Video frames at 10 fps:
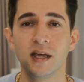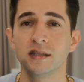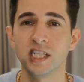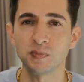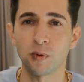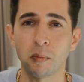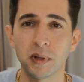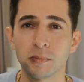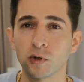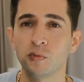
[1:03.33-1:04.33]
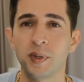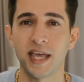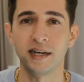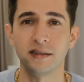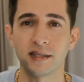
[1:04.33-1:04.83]
This problem could be
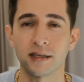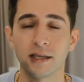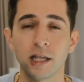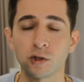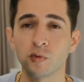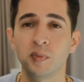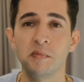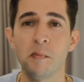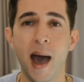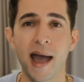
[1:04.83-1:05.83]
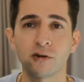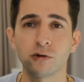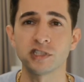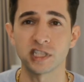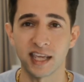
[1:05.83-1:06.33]
anything. It could be a macro
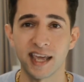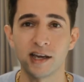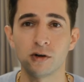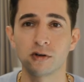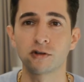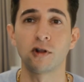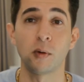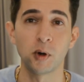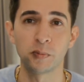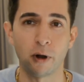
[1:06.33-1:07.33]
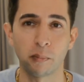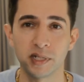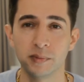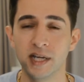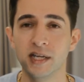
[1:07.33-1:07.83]
scale global
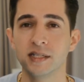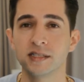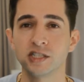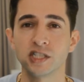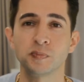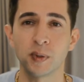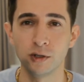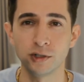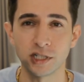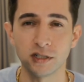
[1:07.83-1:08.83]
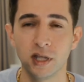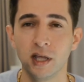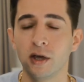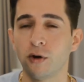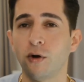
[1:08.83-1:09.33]
problem such as pollution,
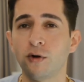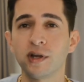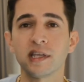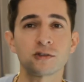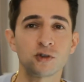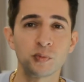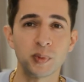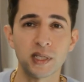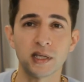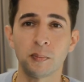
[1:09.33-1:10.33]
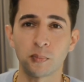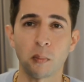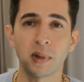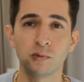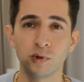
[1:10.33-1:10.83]
or it could be a
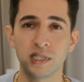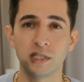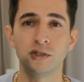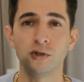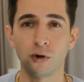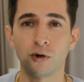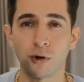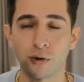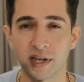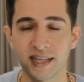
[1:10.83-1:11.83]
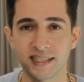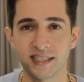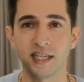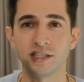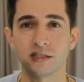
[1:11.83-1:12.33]
problem within your
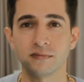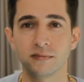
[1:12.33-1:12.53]
organization.